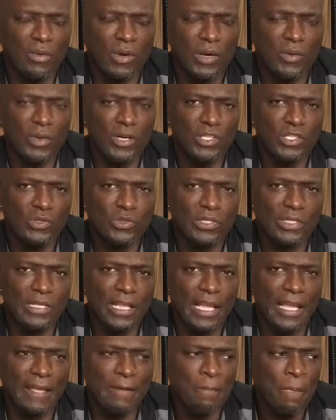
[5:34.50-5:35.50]
want to do
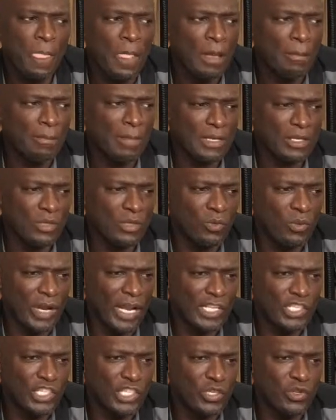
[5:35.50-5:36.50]
today. But what
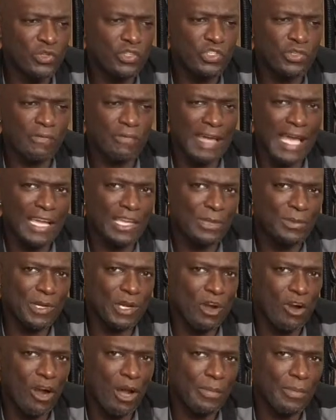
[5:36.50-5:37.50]
I choose to vacuum the
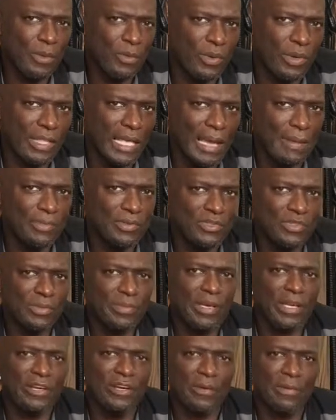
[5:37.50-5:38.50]
carpet with happens to
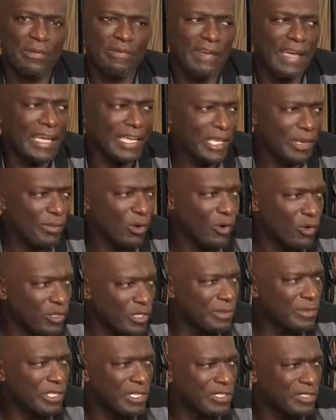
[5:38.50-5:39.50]
be a Kirby vacuum.
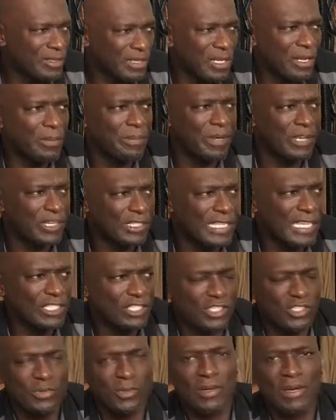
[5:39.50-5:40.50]
Only just because that's
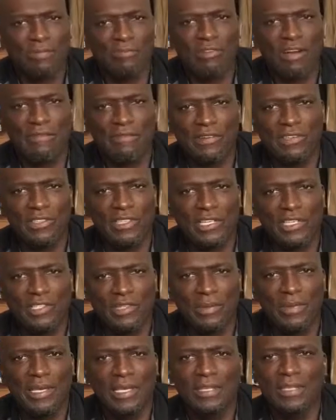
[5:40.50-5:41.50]
just a preference. It
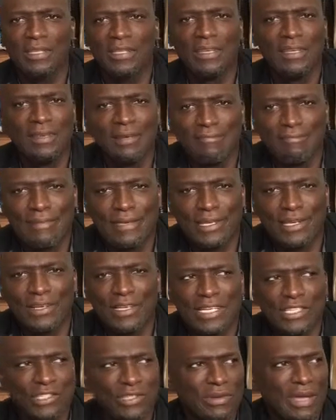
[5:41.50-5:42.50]
doesn't mean
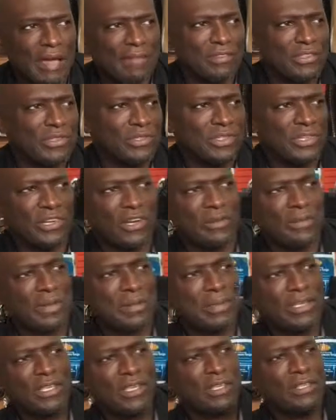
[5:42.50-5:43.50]
that you have to use a Kirby. I
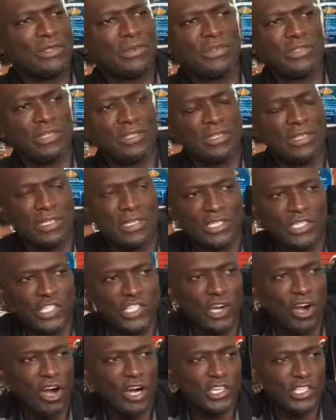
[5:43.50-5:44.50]
mean, you can use
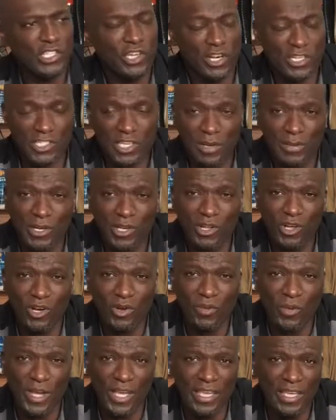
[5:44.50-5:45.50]
Shark. Shark's come a
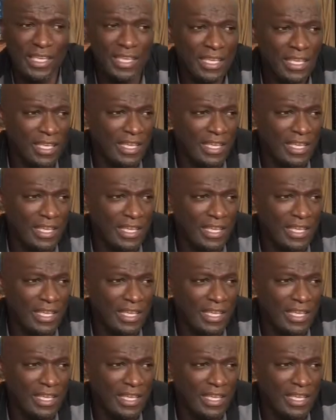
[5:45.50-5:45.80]
long way.